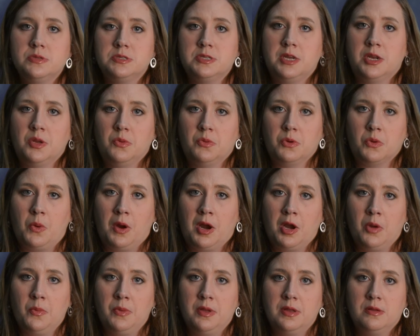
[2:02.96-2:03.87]
study
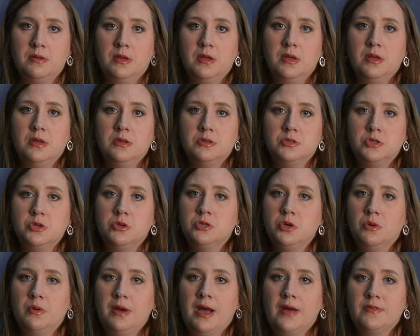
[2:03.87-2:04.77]
requirement, so you
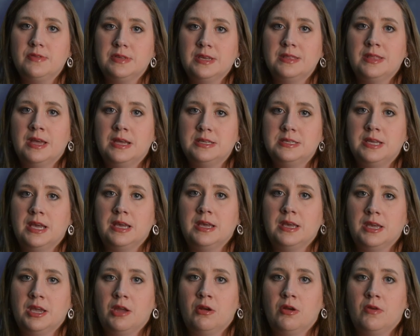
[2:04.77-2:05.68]
don't have to get that
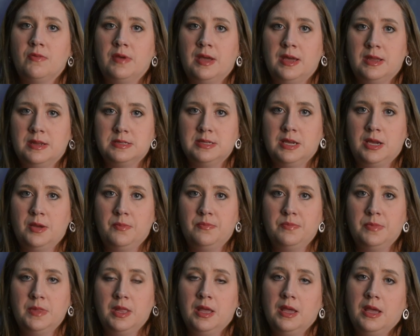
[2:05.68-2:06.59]
taken care of ahead of
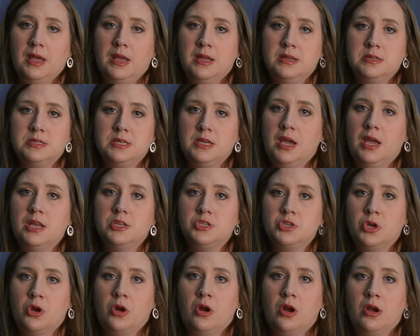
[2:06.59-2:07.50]
time. And
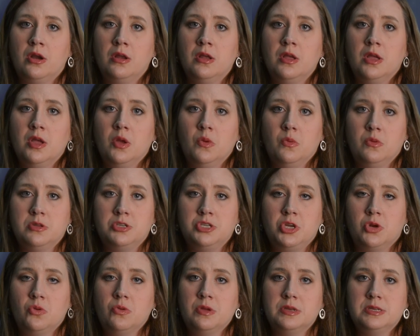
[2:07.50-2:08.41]
DHR will
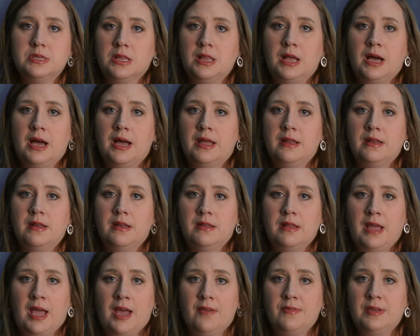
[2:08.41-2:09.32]
generally
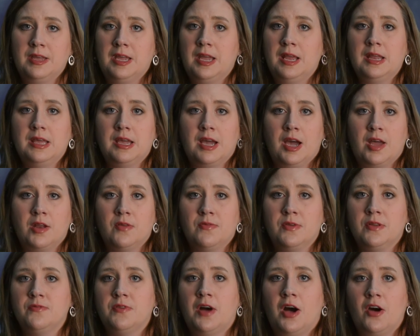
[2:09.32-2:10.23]
decline to having any kind
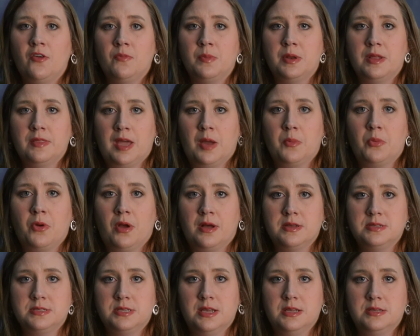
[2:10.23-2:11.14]
of involvement in that
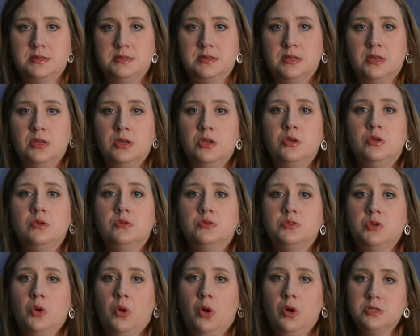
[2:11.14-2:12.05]
process.
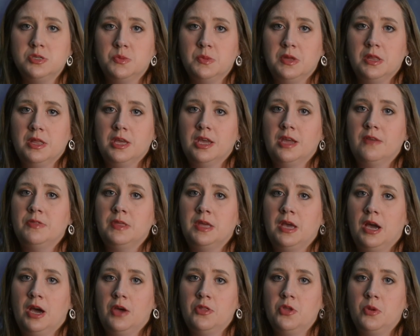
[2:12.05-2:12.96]
So ultimately, if
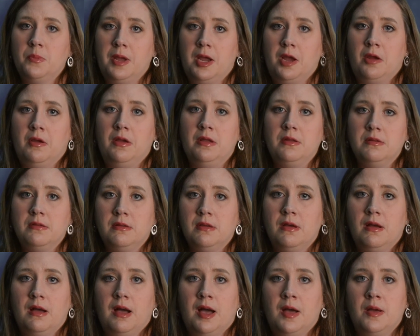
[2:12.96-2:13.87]
the other parent
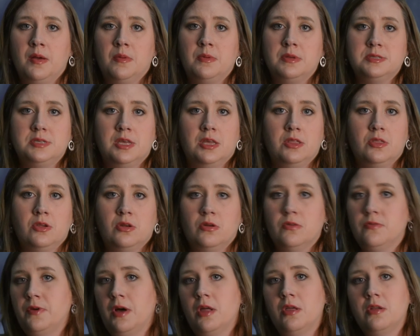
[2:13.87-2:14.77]
is
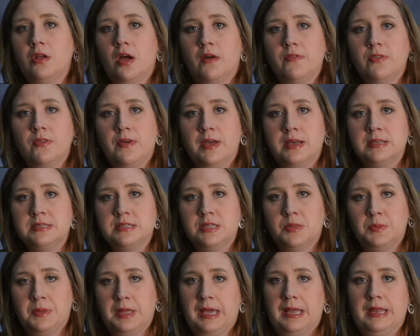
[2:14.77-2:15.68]
either fallen off the face
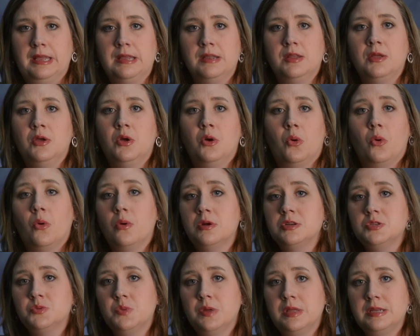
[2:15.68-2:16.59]
of the planet
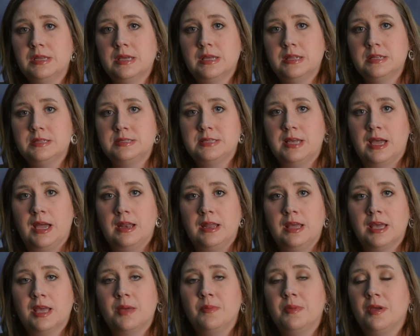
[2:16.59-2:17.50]
or is willing to
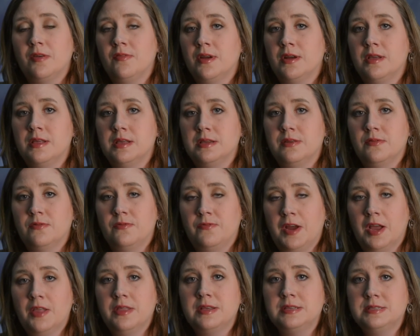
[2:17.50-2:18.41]
consent, it can be a
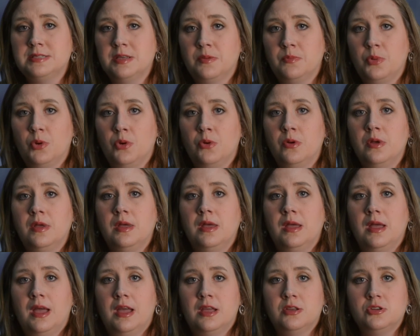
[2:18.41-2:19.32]
fairly simple
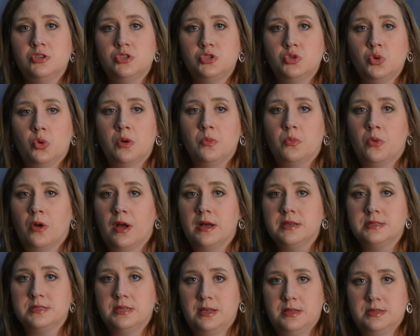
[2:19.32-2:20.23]
and short
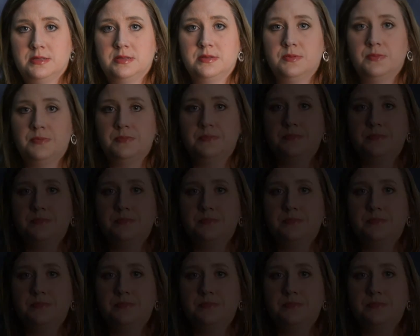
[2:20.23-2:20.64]
process.